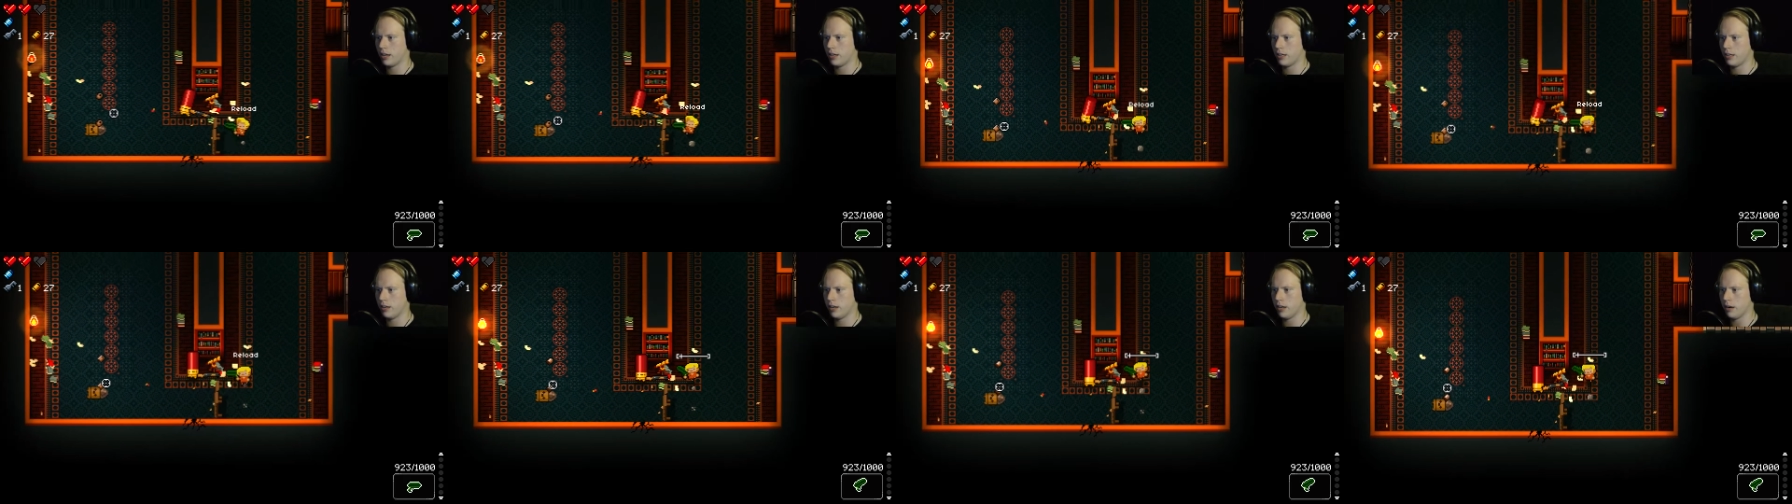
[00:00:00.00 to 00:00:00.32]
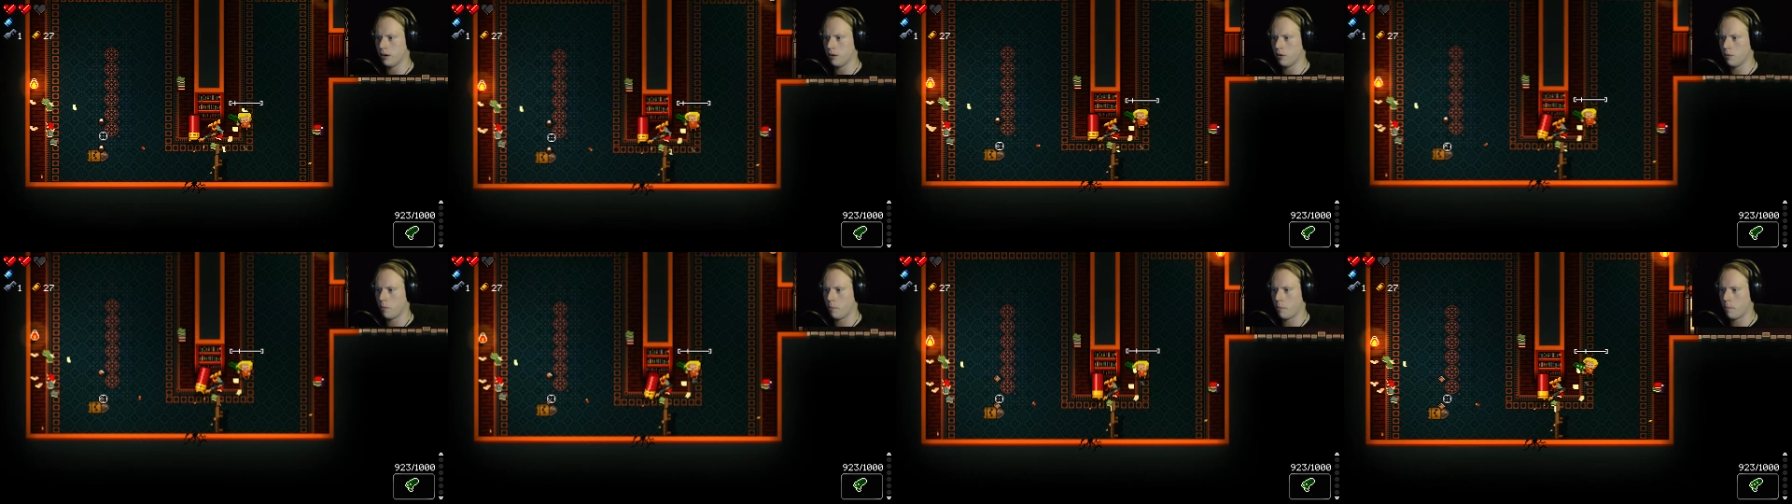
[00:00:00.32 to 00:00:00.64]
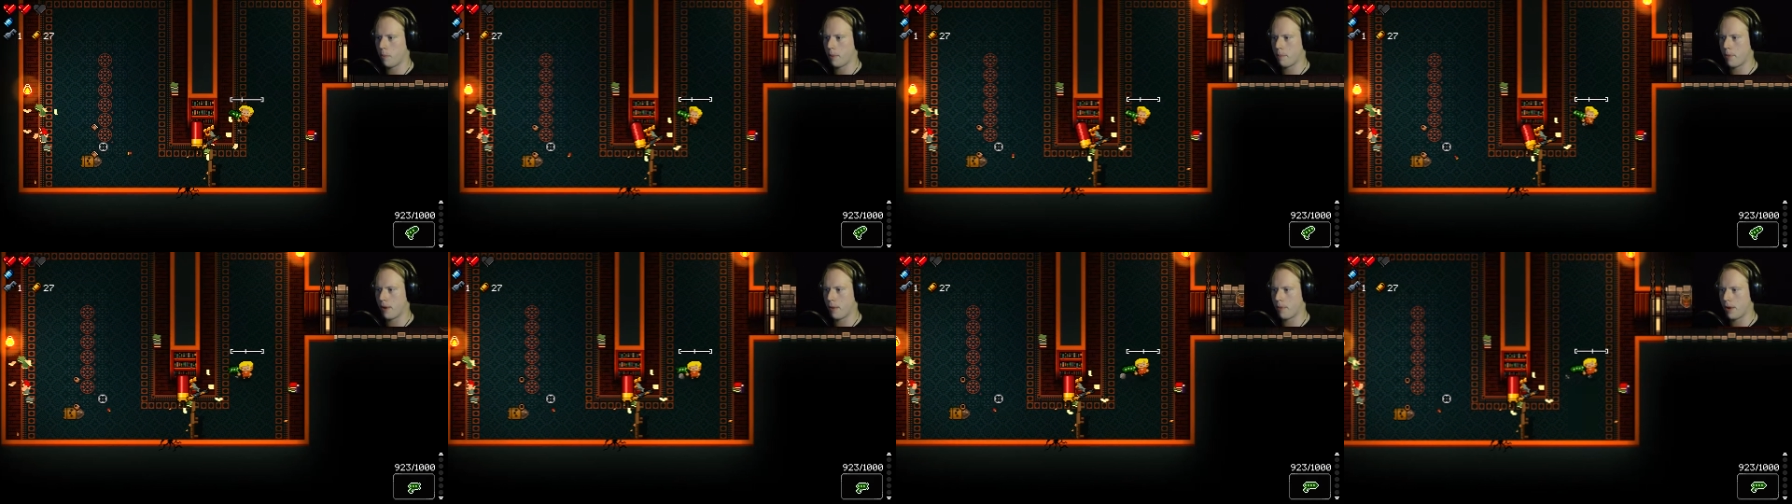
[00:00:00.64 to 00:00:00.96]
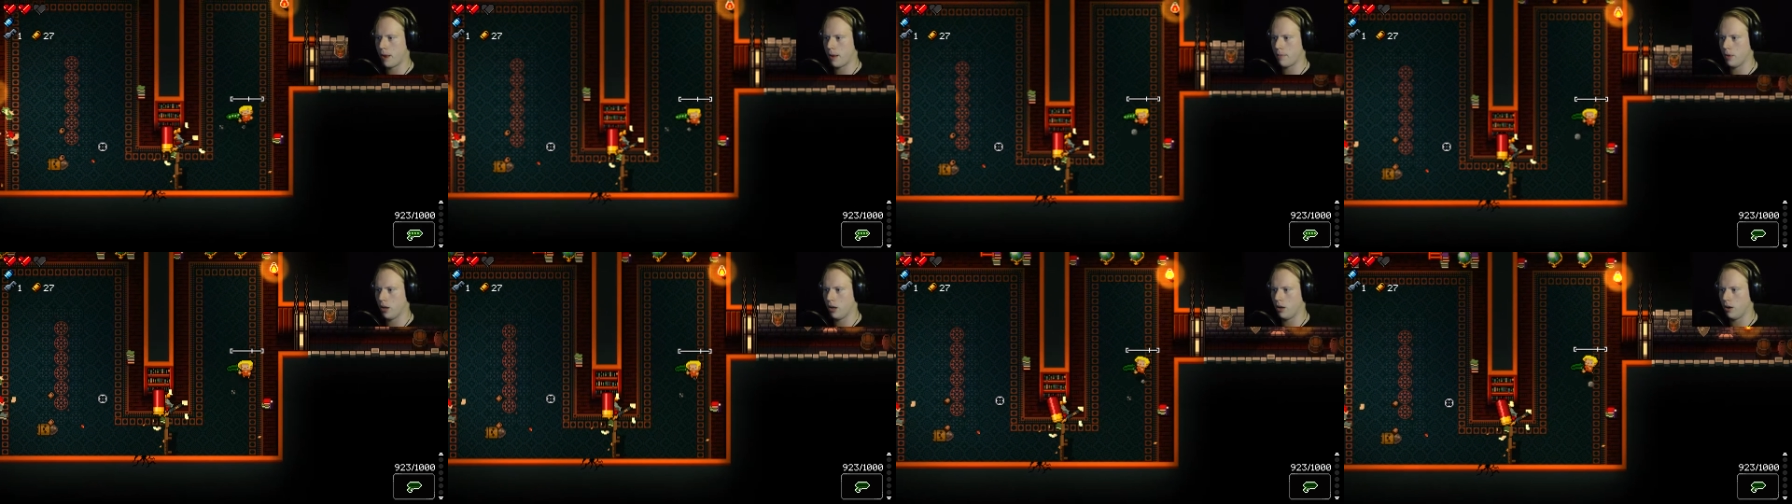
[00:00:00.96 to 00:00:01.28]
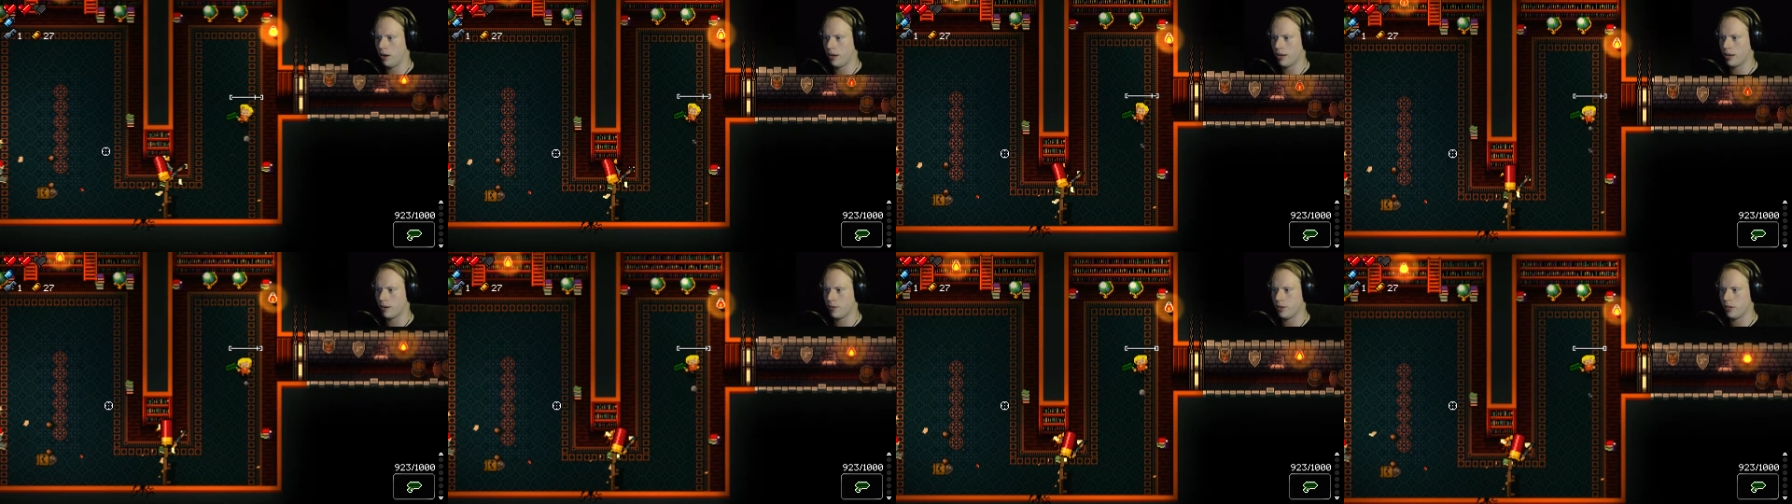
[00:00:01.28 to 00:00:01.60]
under here. Oh, I
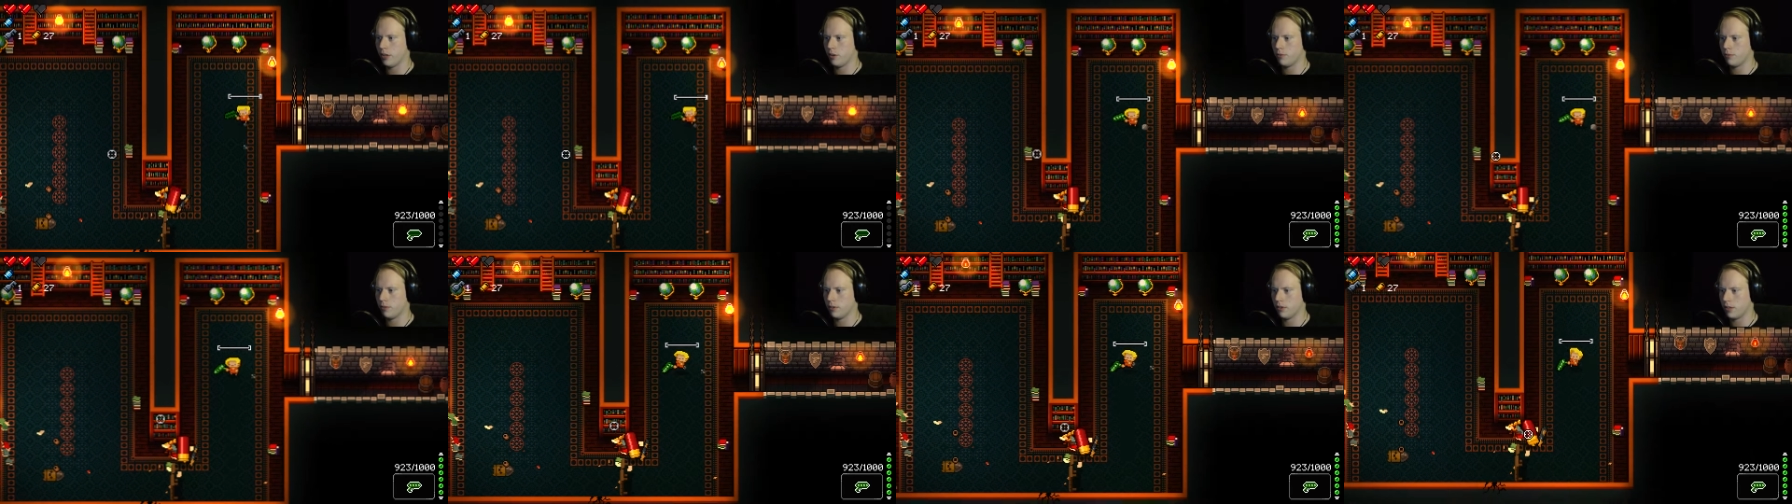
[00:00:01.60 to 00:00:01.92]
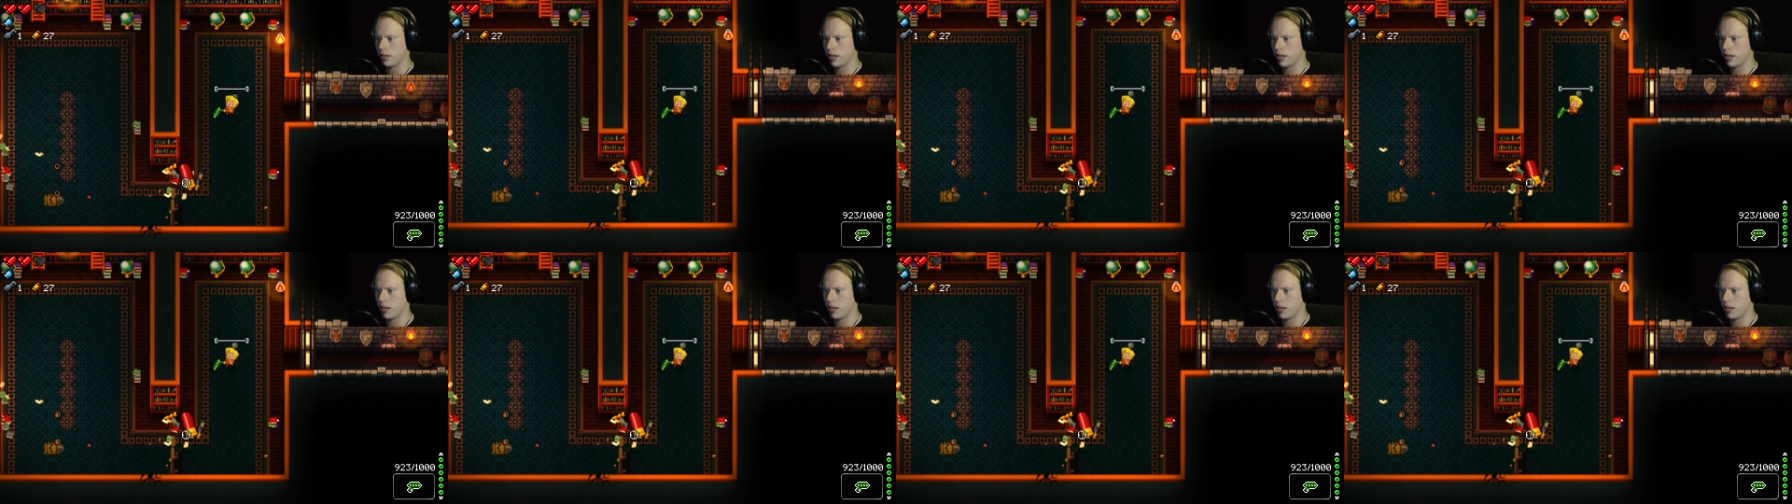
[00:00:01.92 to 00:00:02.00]
gotta reload.